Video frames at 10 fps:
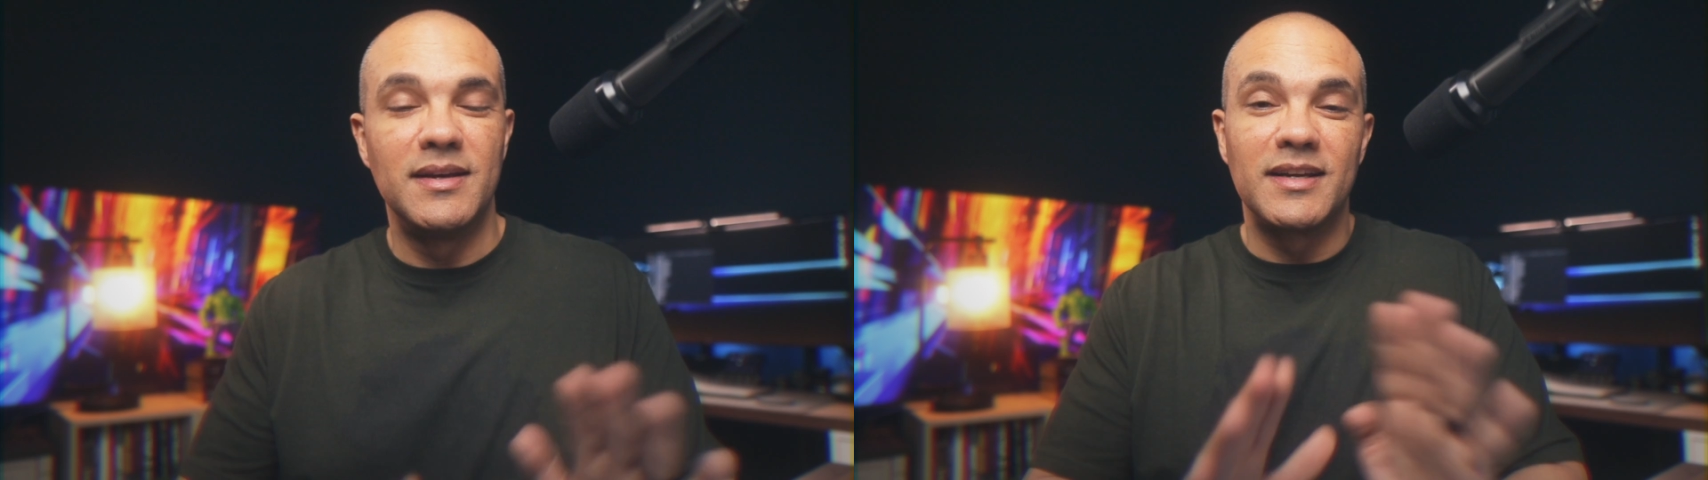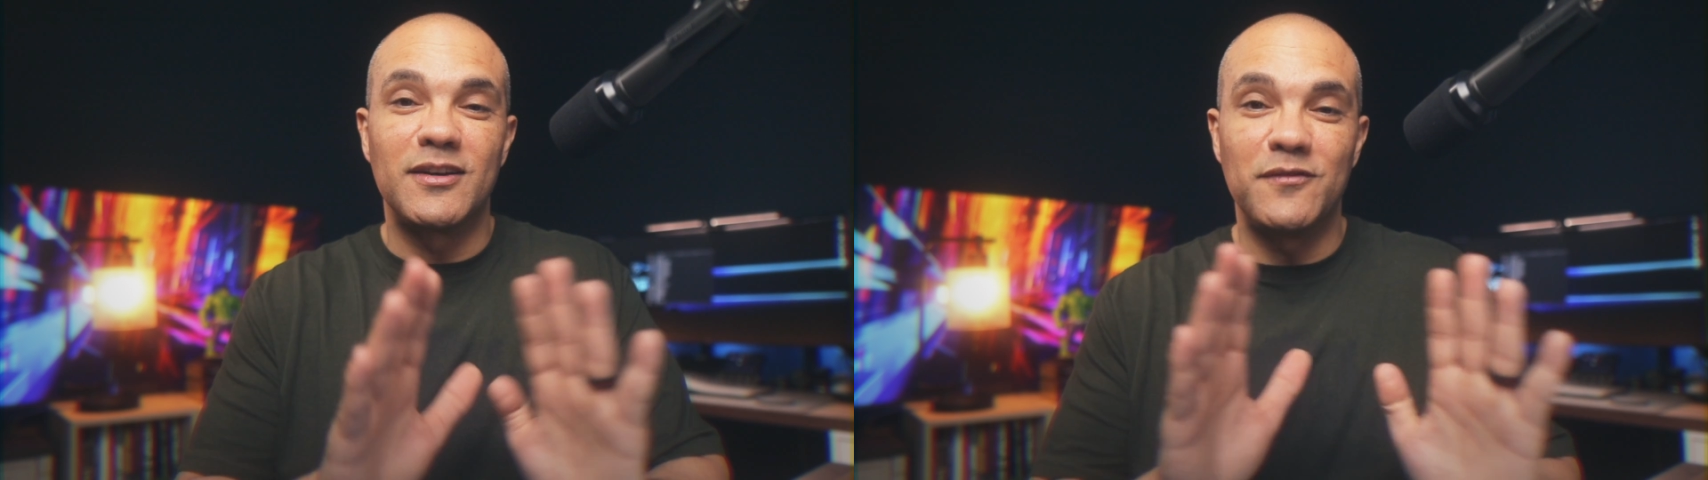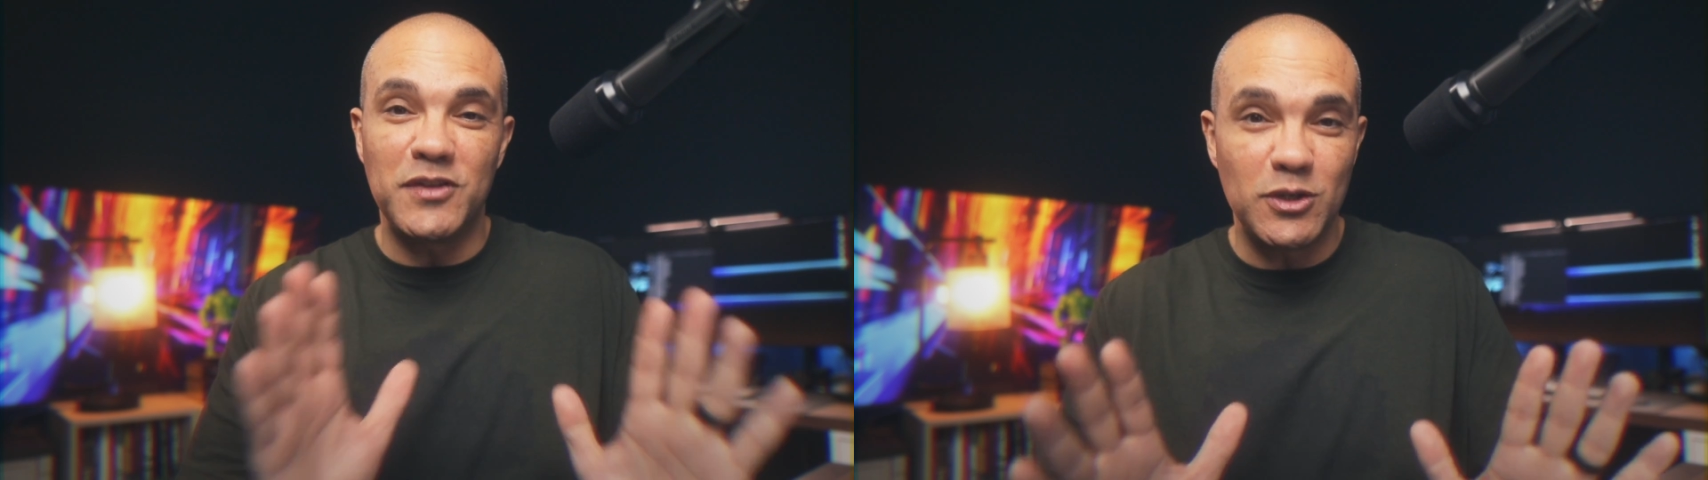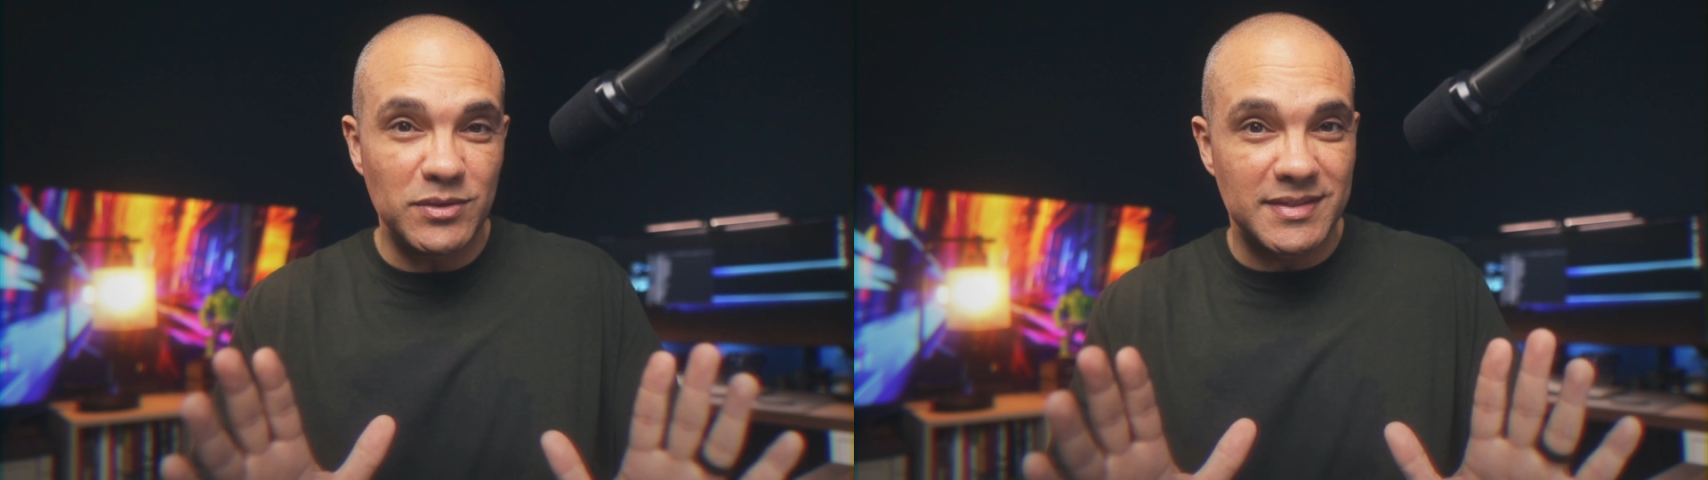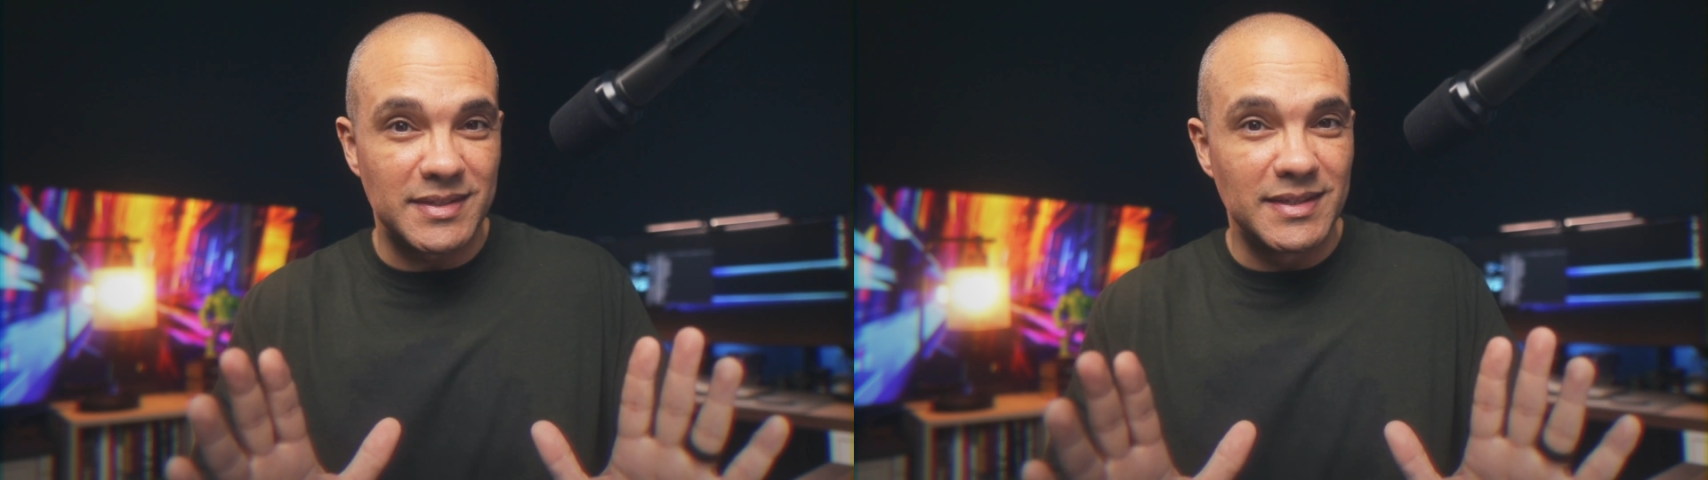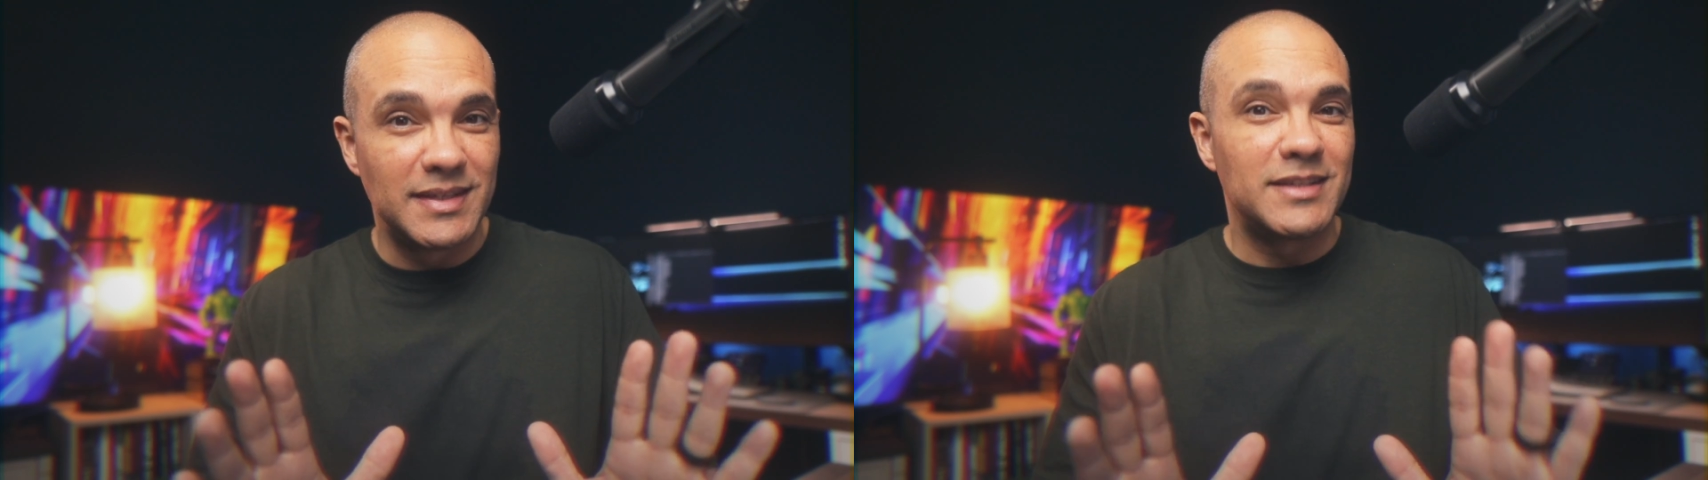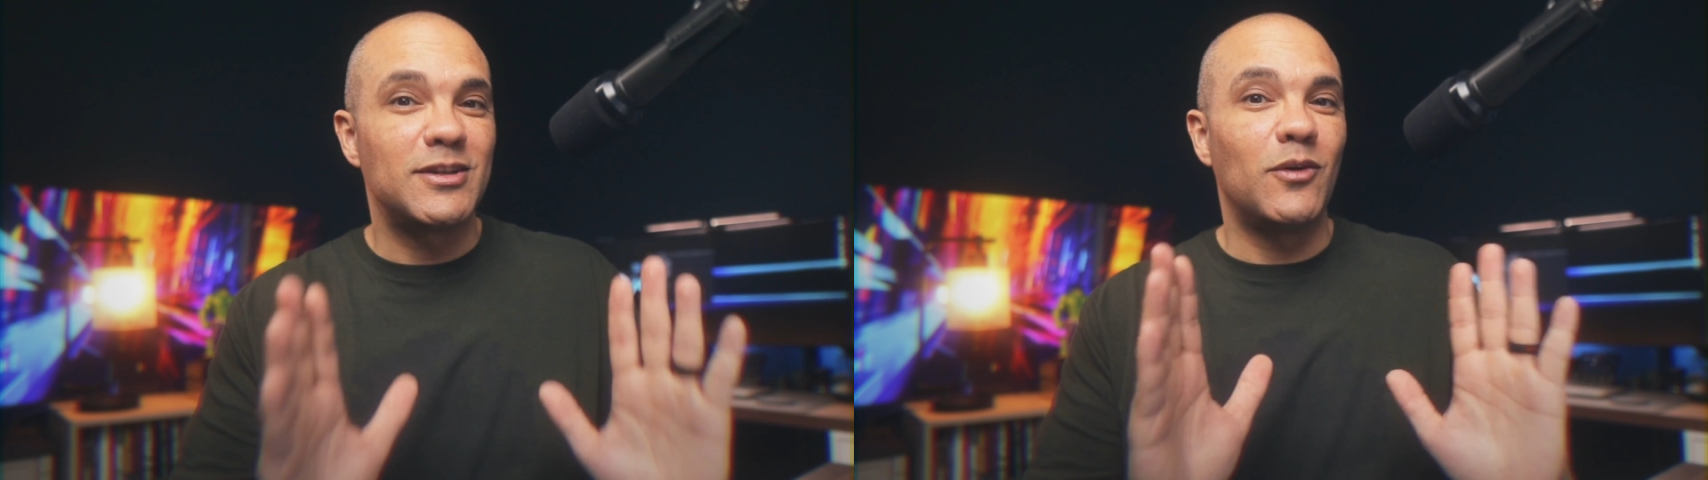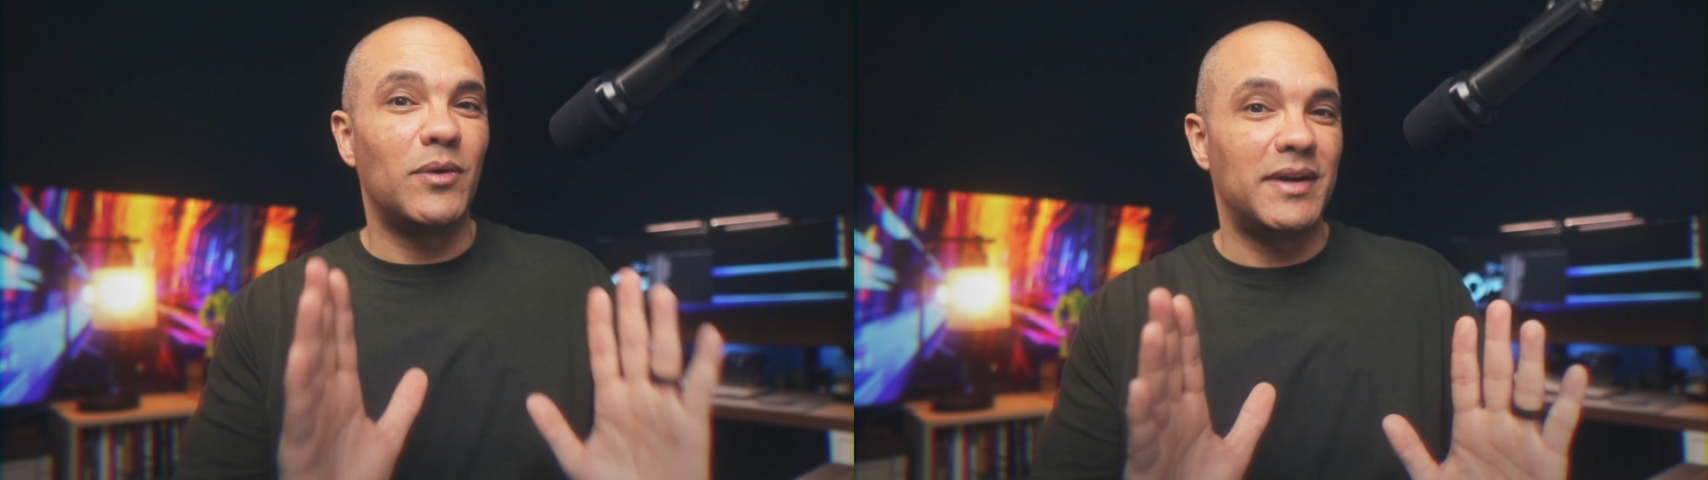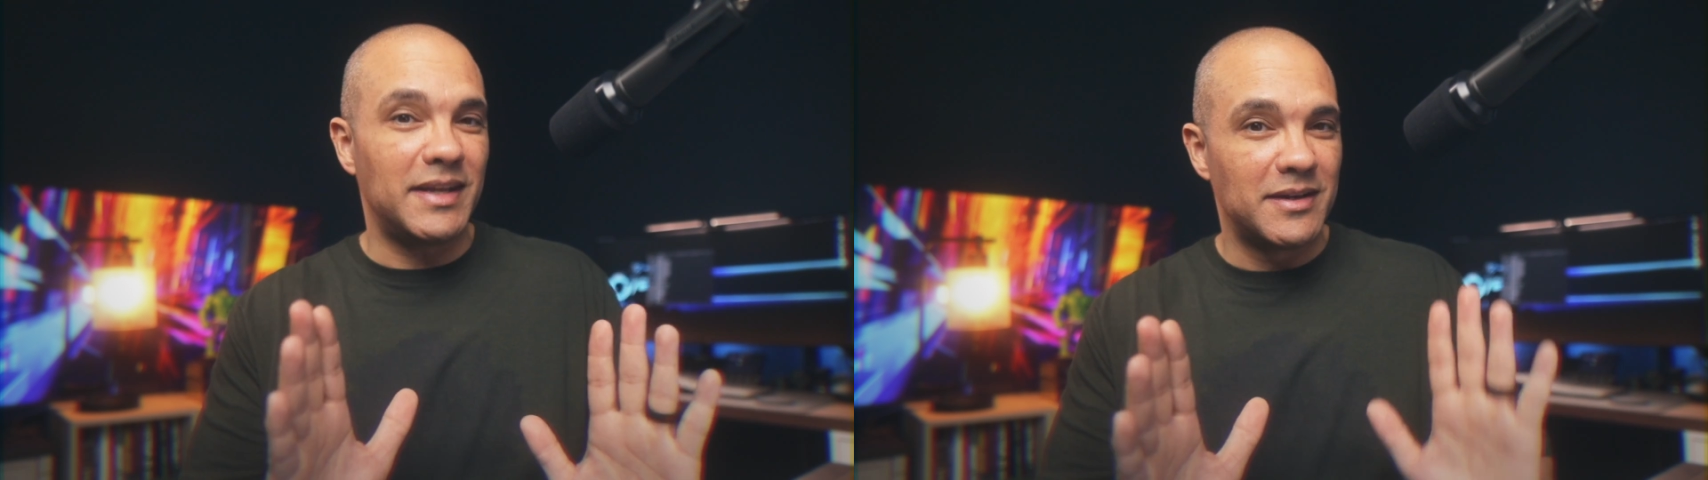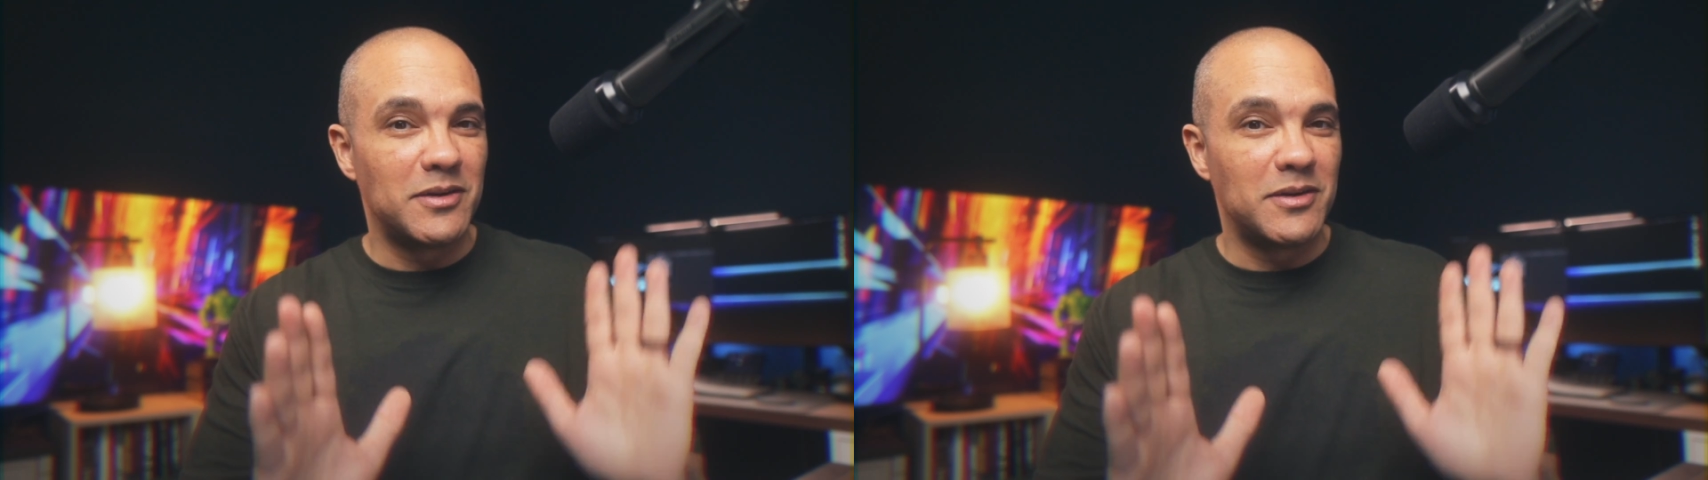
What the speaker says: Confused? Don't worry,